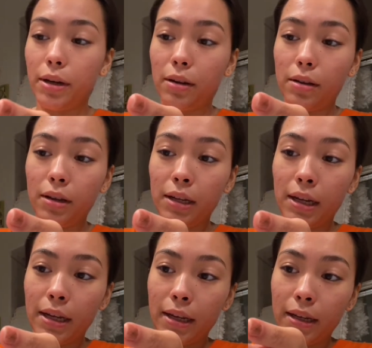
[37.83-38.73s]
it on.
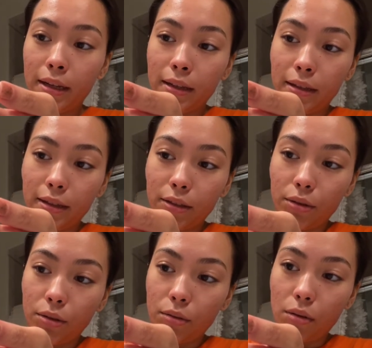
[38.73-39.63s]
Let's
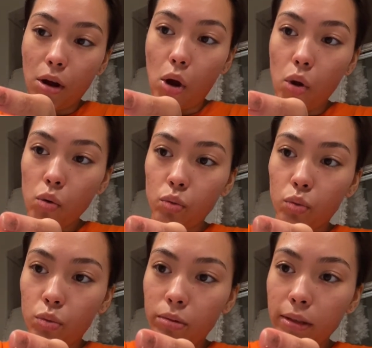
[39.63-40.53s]
go. Oh
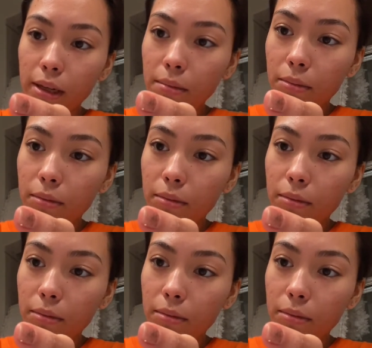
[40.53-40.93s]
damn,